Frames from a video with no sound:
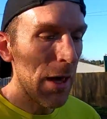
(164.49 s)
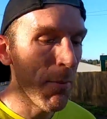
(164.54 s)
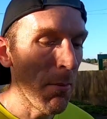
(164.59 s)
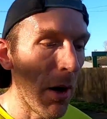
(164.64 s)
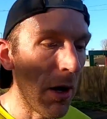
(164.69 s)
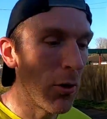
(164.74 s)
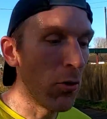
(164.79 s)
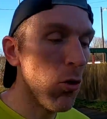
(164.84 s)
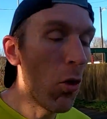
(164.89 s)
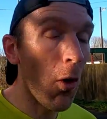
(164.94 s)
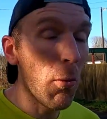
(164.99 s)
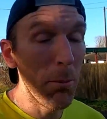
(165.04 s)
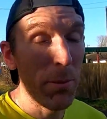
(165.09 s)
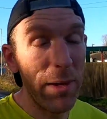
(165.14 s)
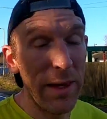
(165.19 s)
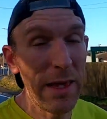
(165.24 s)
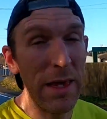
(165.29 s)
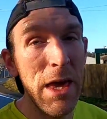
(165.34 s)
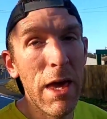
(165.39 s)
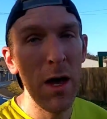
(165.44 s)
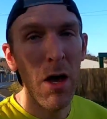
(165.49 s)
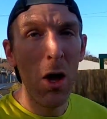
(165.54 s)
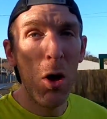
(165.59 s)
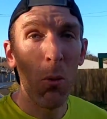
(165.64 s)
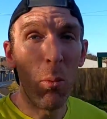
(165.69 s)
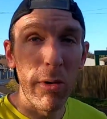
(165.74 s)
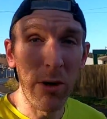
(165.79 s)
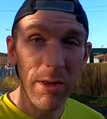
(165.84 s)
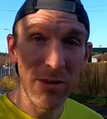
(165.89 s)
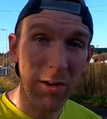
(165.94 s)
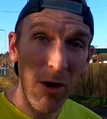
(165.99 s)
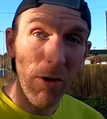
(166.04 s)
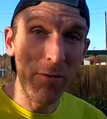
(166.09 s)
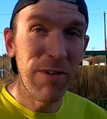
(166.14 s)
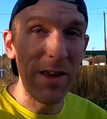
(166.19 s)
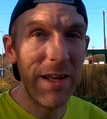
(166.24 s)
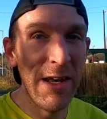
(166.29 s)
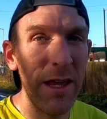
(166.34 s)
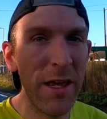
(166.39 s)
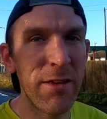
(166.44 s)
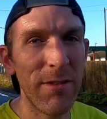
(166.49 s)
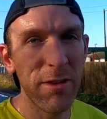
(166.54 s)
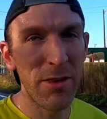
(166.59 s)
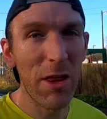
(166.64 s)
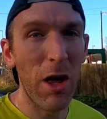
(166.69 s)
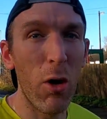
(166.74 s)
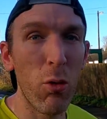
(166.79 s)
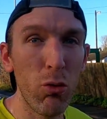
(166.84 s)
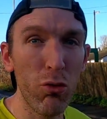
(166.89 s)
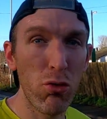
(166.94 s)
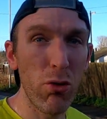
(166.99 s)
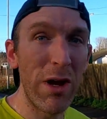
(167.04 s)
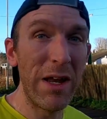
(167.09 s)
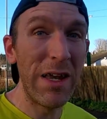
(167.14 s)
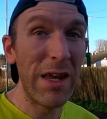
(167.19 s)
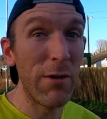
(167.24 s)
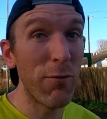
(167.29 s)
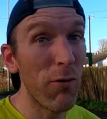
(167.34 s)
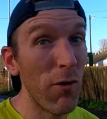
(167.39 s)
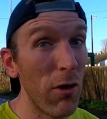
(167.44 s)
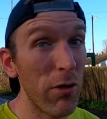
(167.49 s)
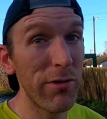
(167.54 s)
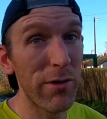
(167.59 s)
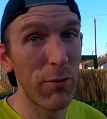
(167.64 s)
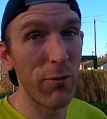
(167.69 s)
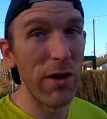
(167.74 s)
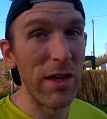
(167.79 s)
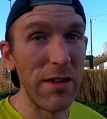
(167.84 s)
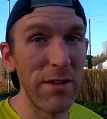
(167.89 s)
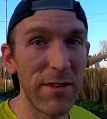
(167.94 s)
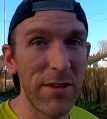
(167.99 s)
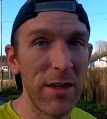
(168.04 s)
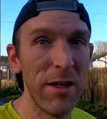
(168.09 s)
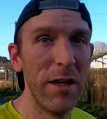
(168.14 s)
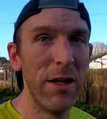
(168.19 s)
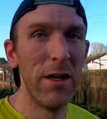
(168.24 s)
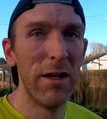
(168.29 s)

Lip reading: it might not be when I dive in to the whole training philosophies.